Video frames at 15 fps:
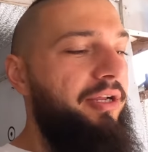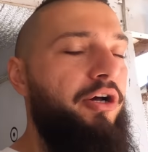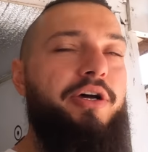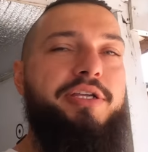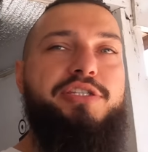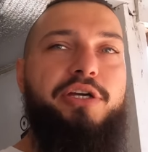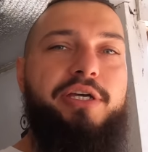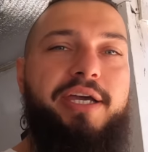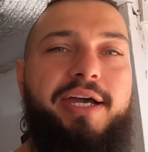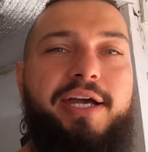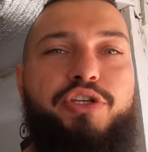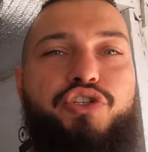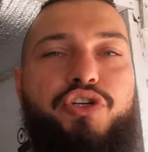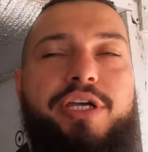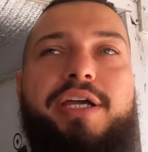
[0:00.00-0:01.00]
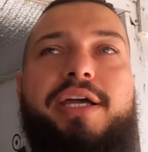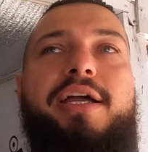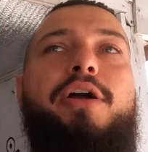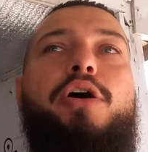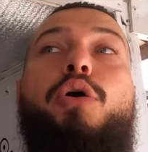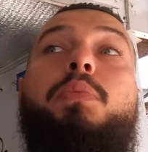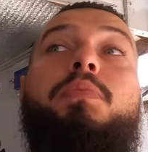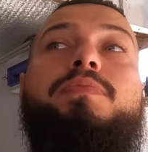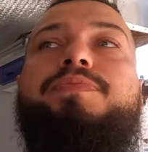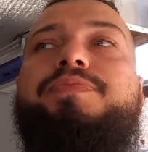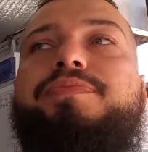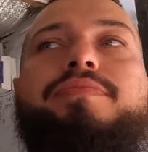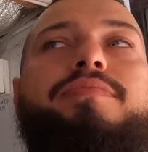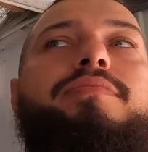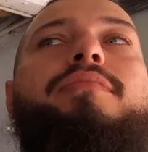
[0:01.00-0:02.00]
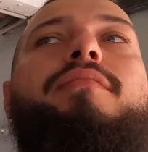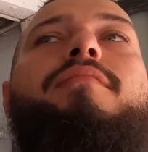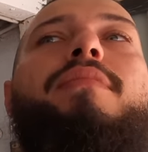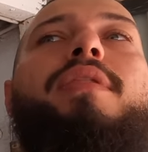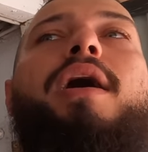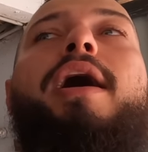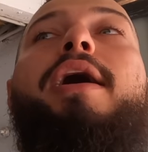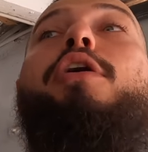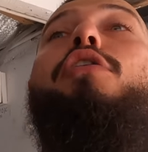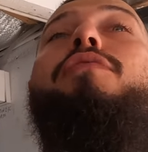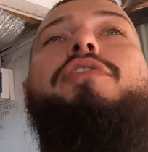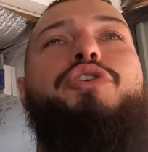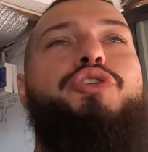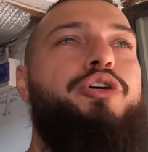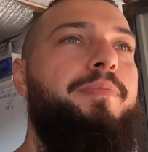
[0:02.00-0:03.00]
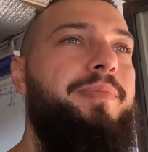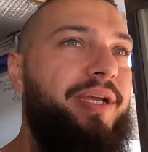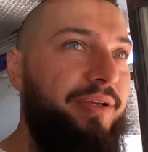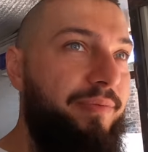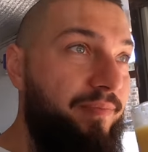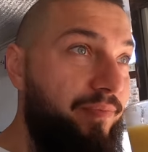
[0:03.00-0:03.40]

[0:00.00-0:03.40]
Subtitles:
No, it's okay. I drink and go. I go for shopping.